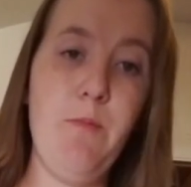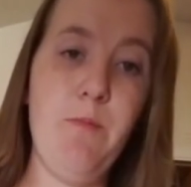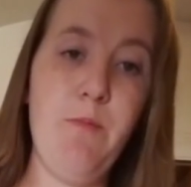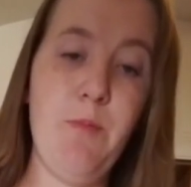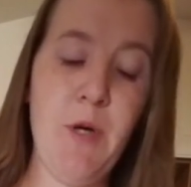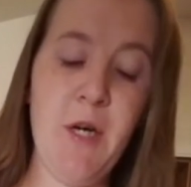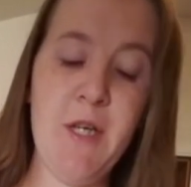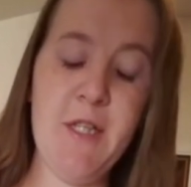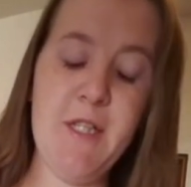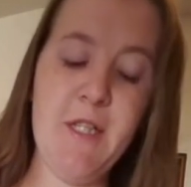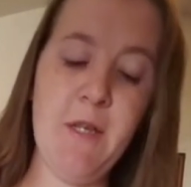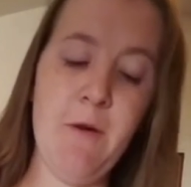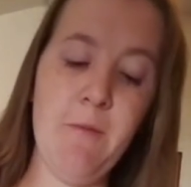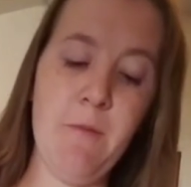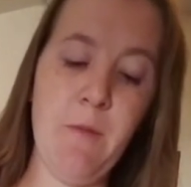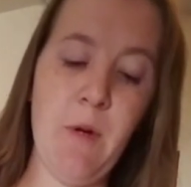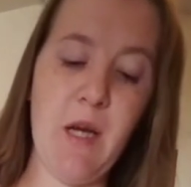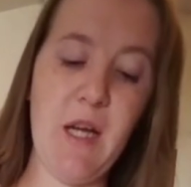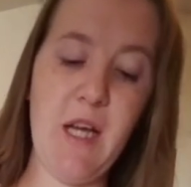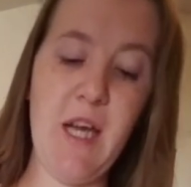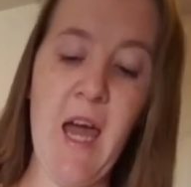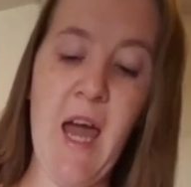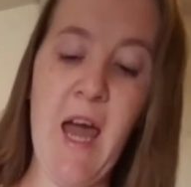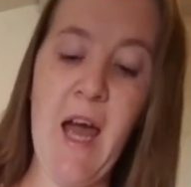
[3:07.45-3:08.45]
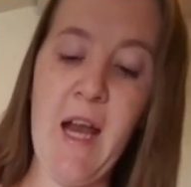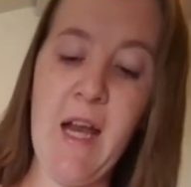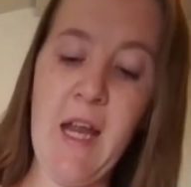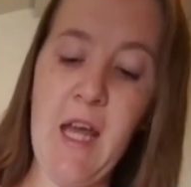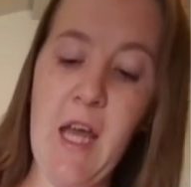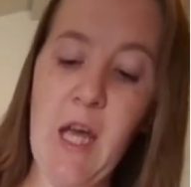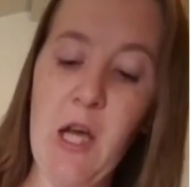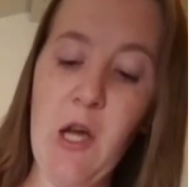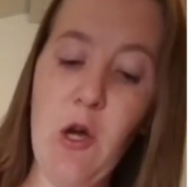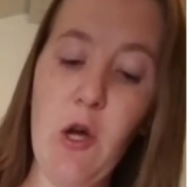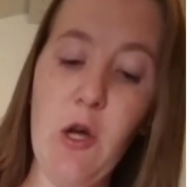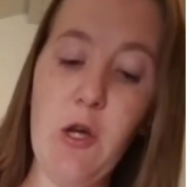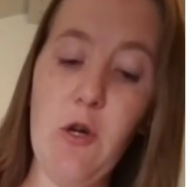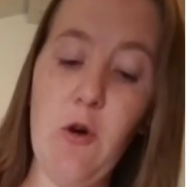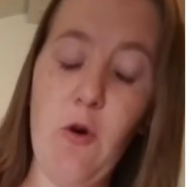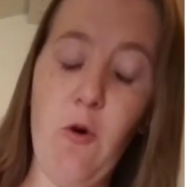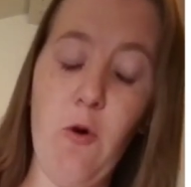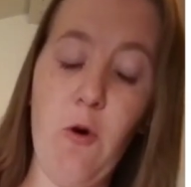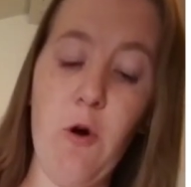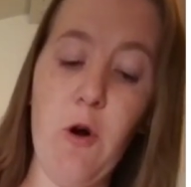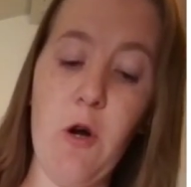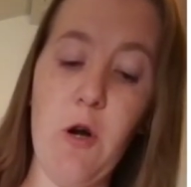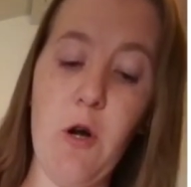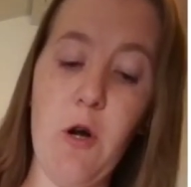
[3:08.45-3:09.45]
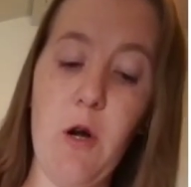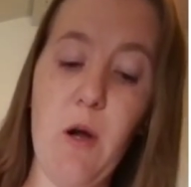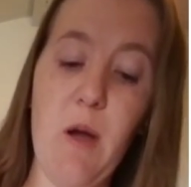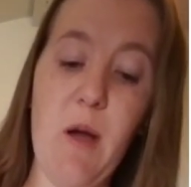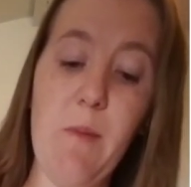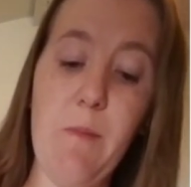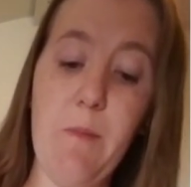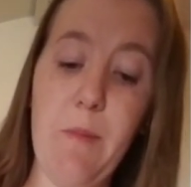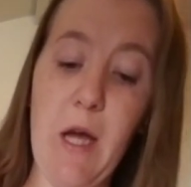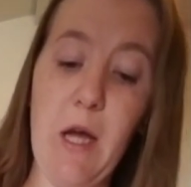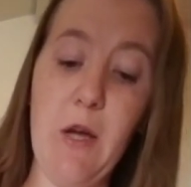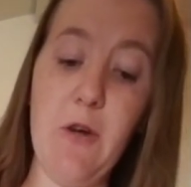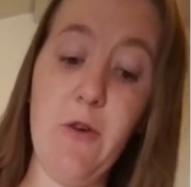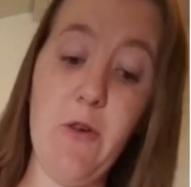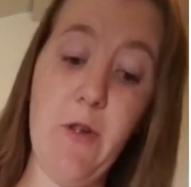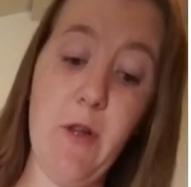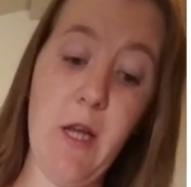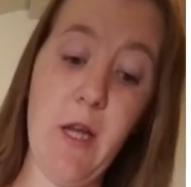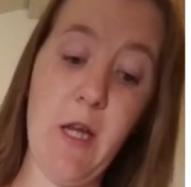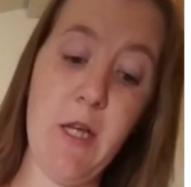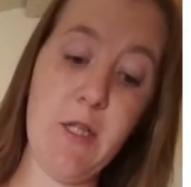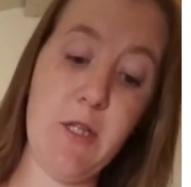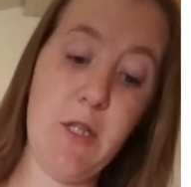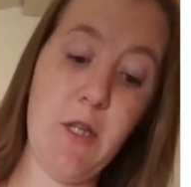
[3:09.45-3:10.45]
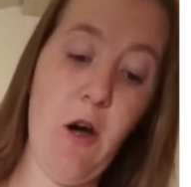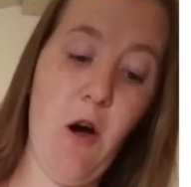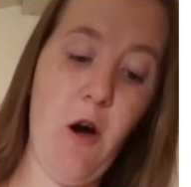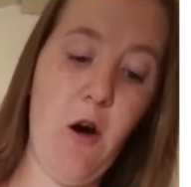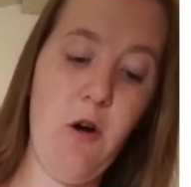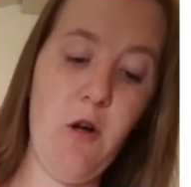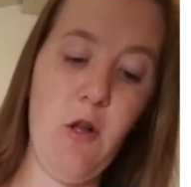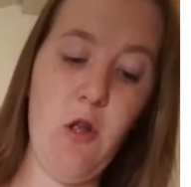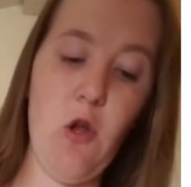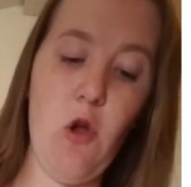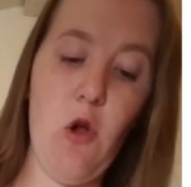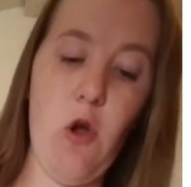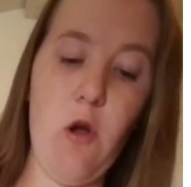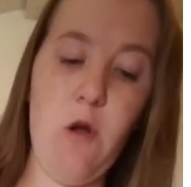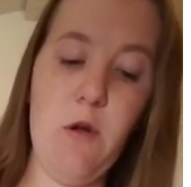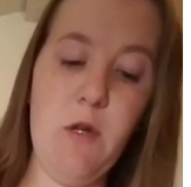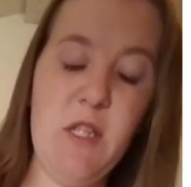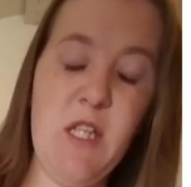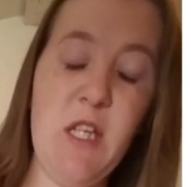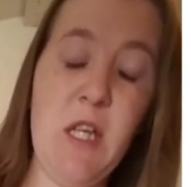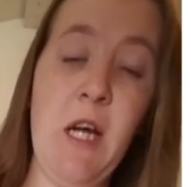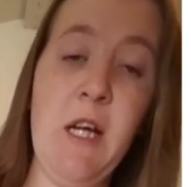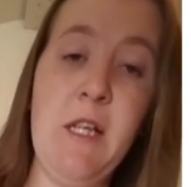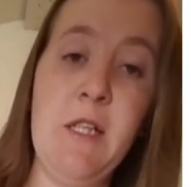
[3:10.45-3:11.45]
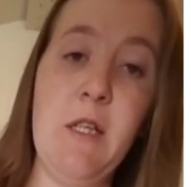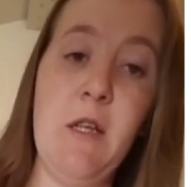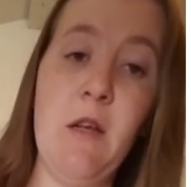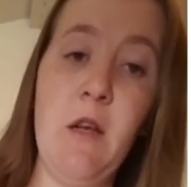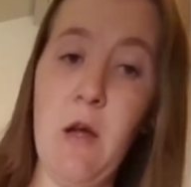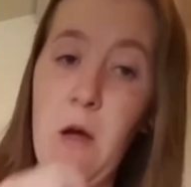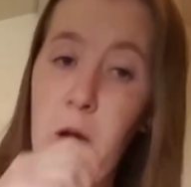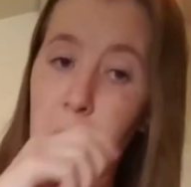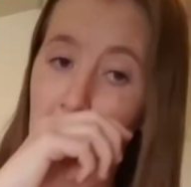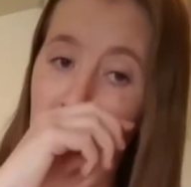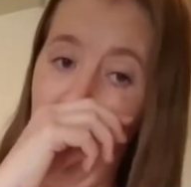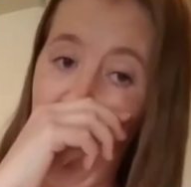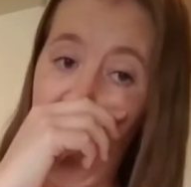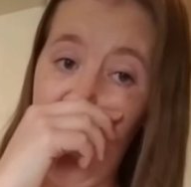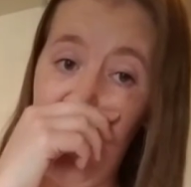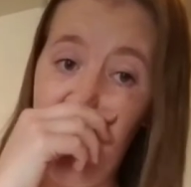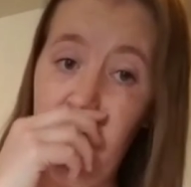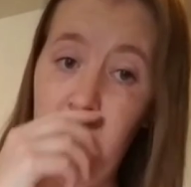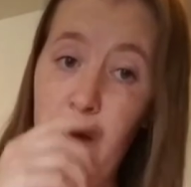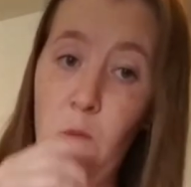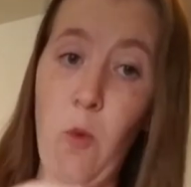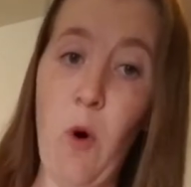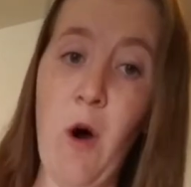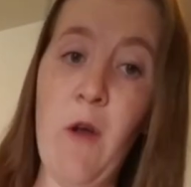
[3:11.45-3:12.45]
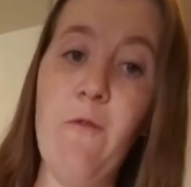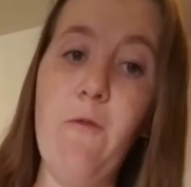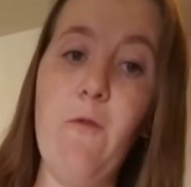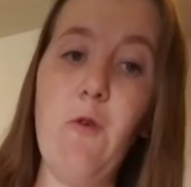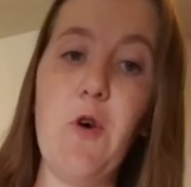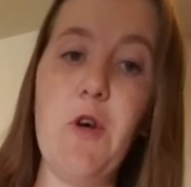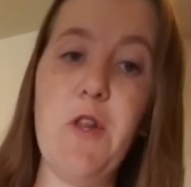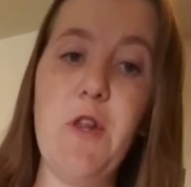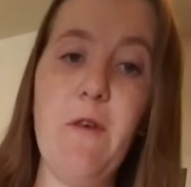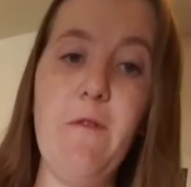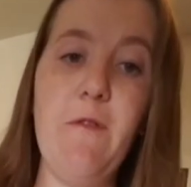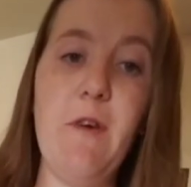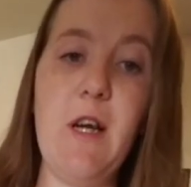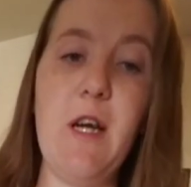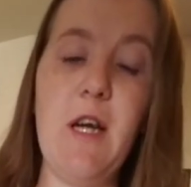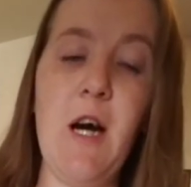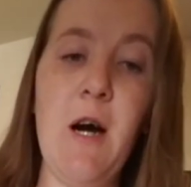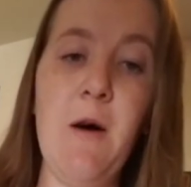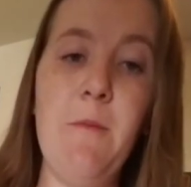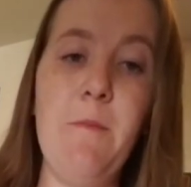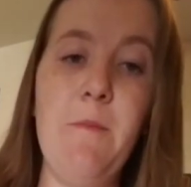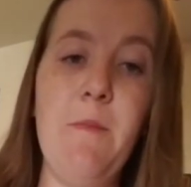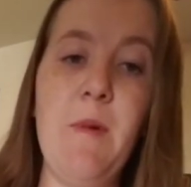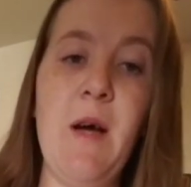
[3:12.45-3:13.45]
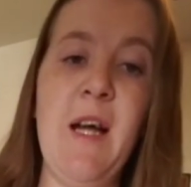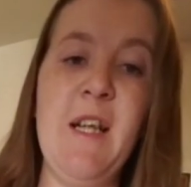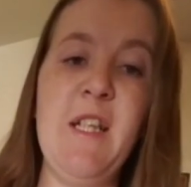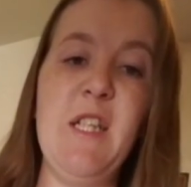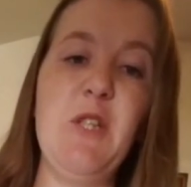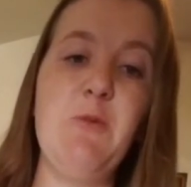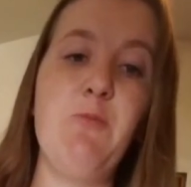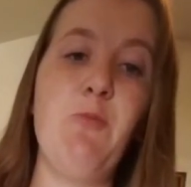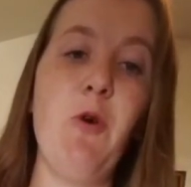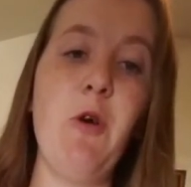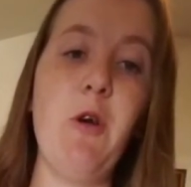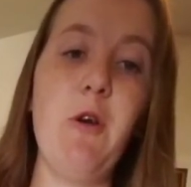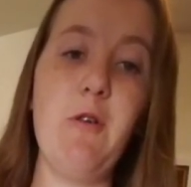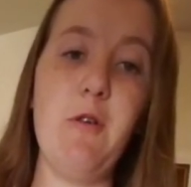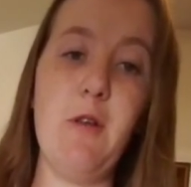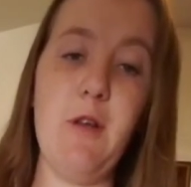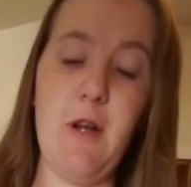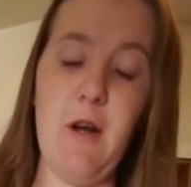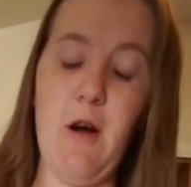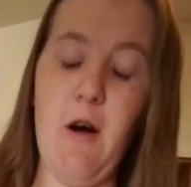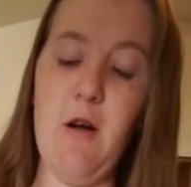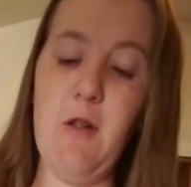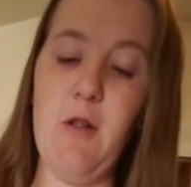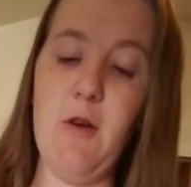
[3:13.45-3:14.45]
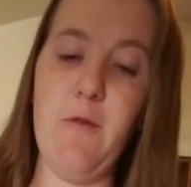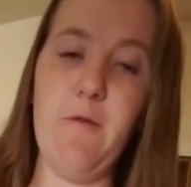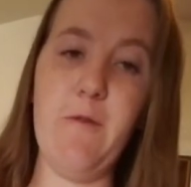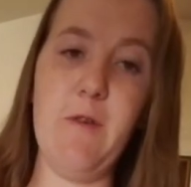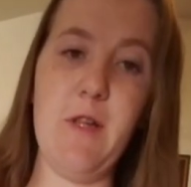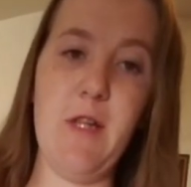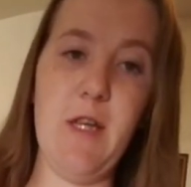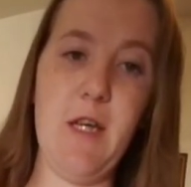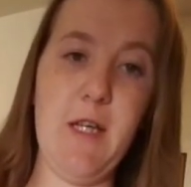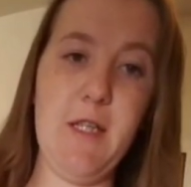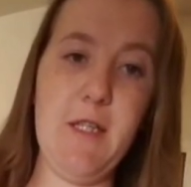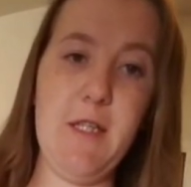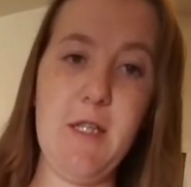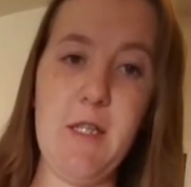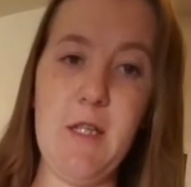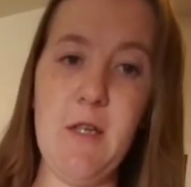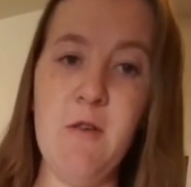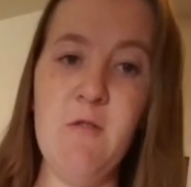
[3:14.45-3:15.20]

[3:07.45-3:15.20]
put some canning or pickling salt and 1/4 of a cup and sprinkle it all over this.